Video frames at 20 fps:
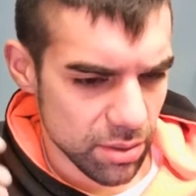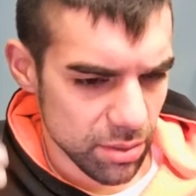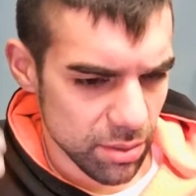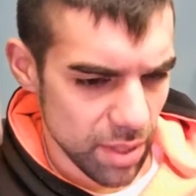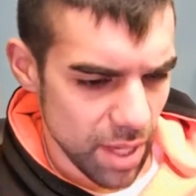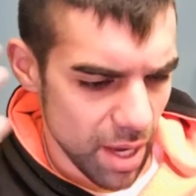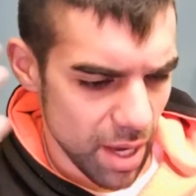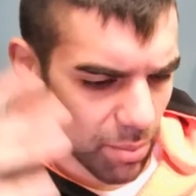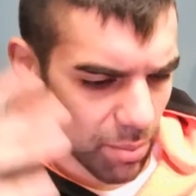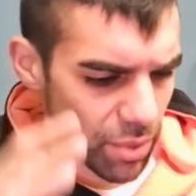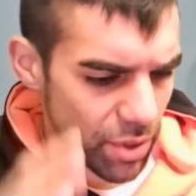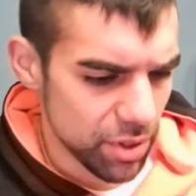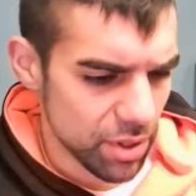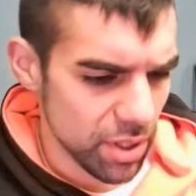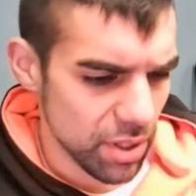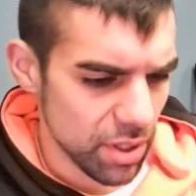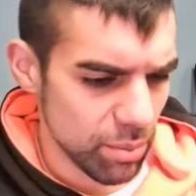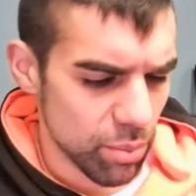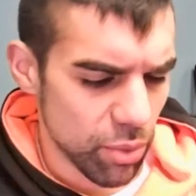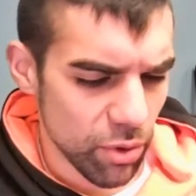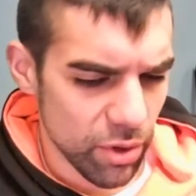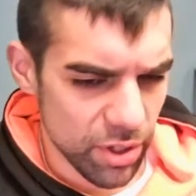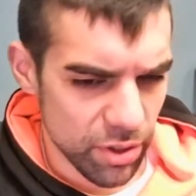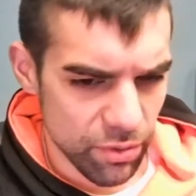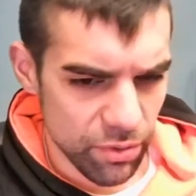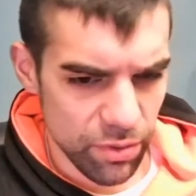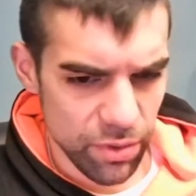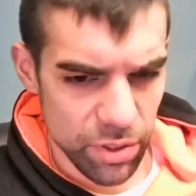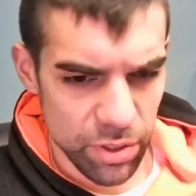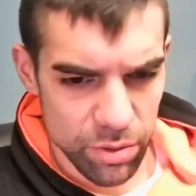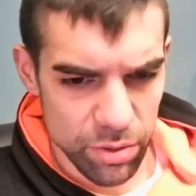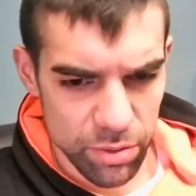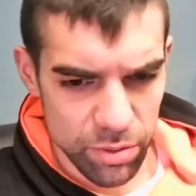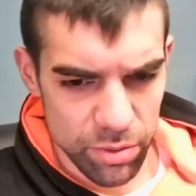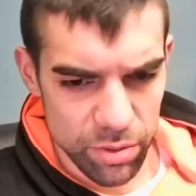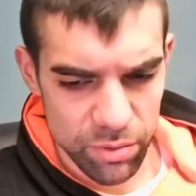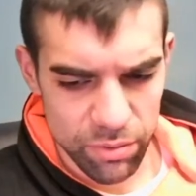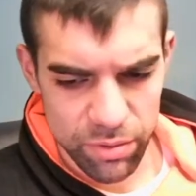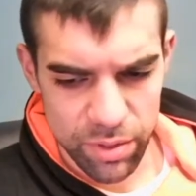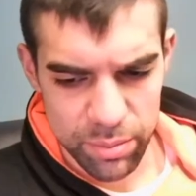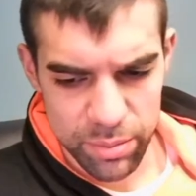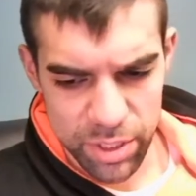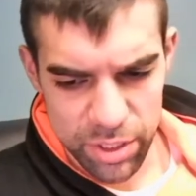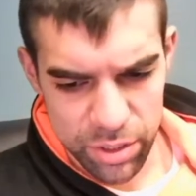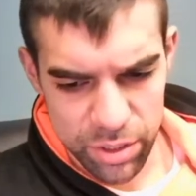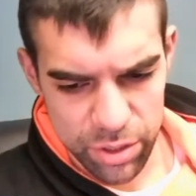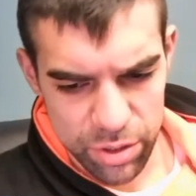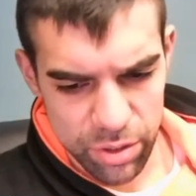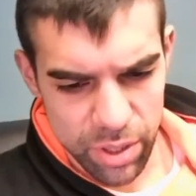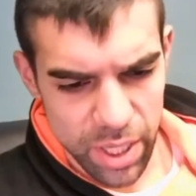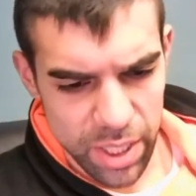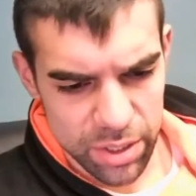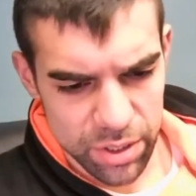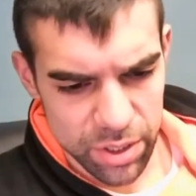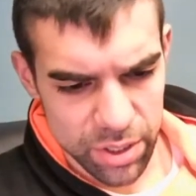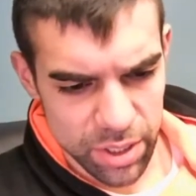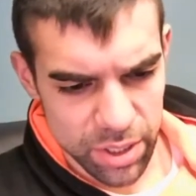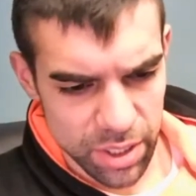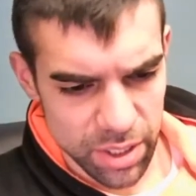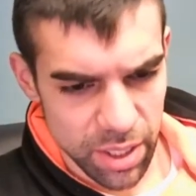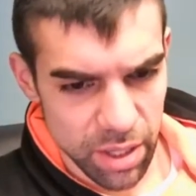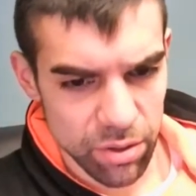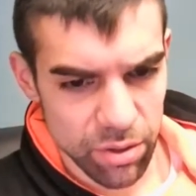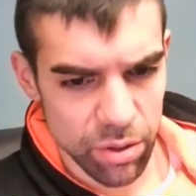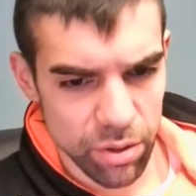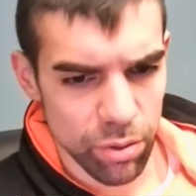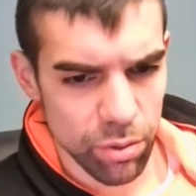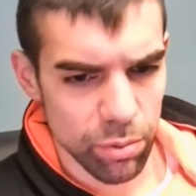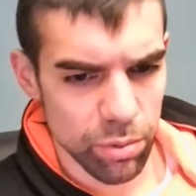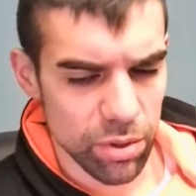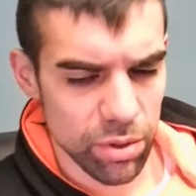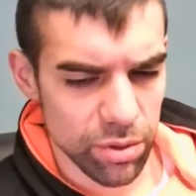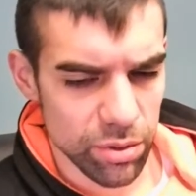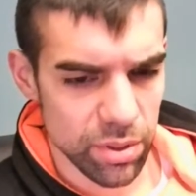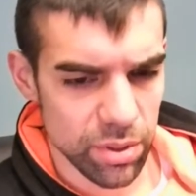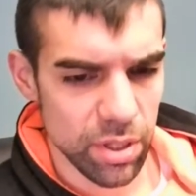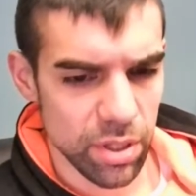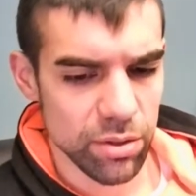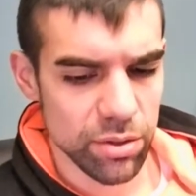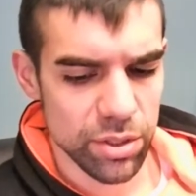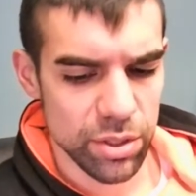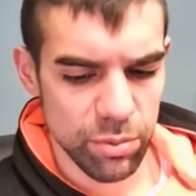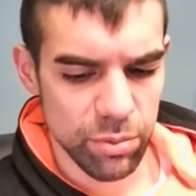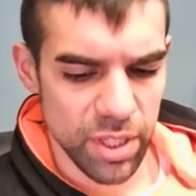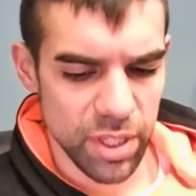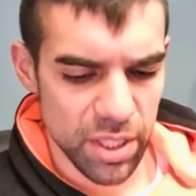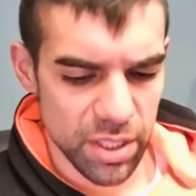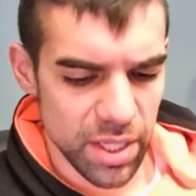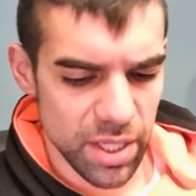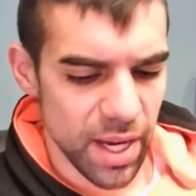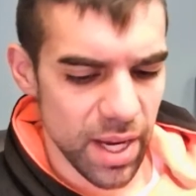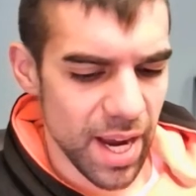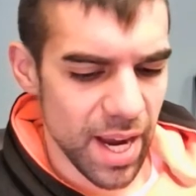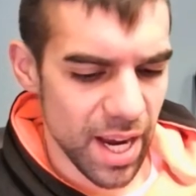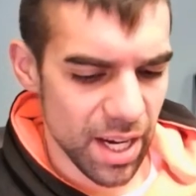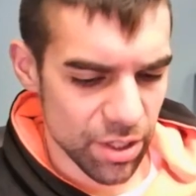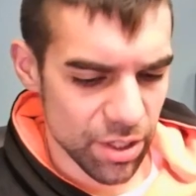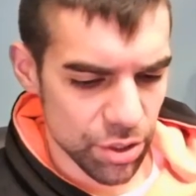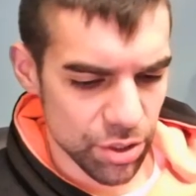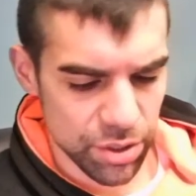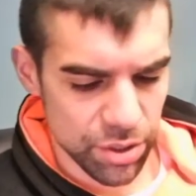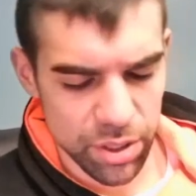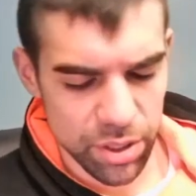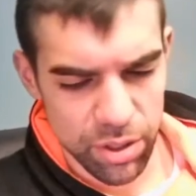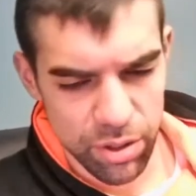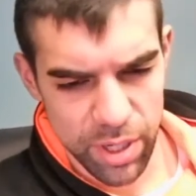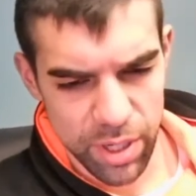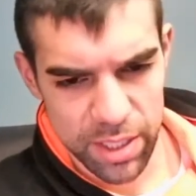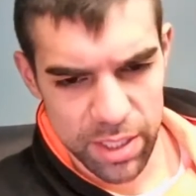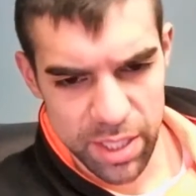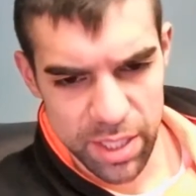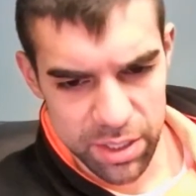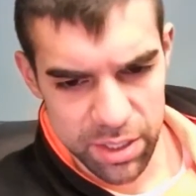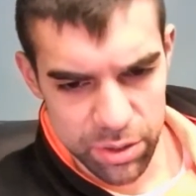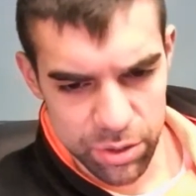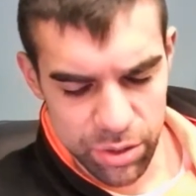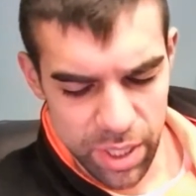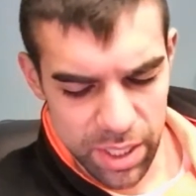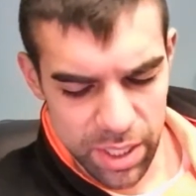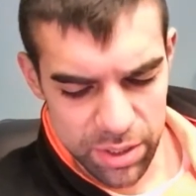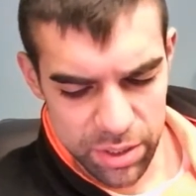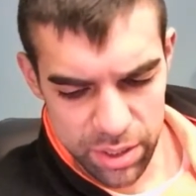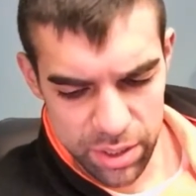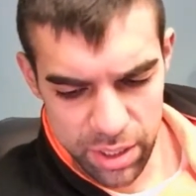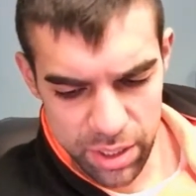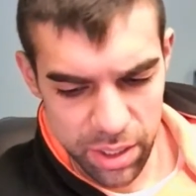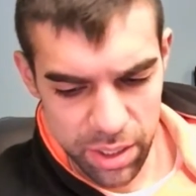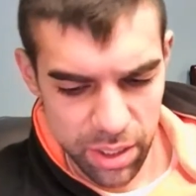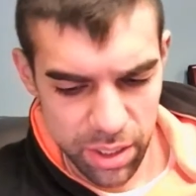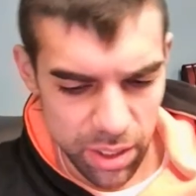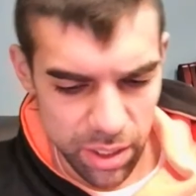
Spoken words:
empathy point of view from this atrocity, and now the whole world knows, and we can take action to correct that atrocity.